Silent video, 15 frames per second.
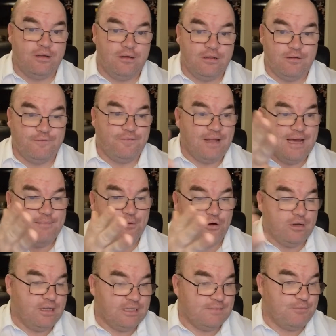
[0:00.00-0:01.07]
the flight board,
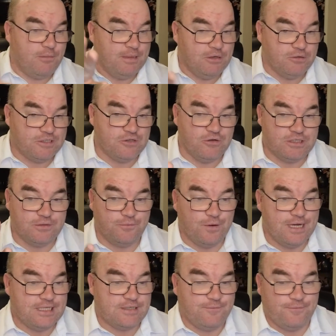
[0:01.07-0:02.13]
and there's probably all sorts of
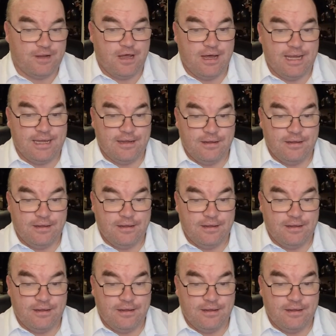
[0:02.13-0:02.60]
ways to fly. I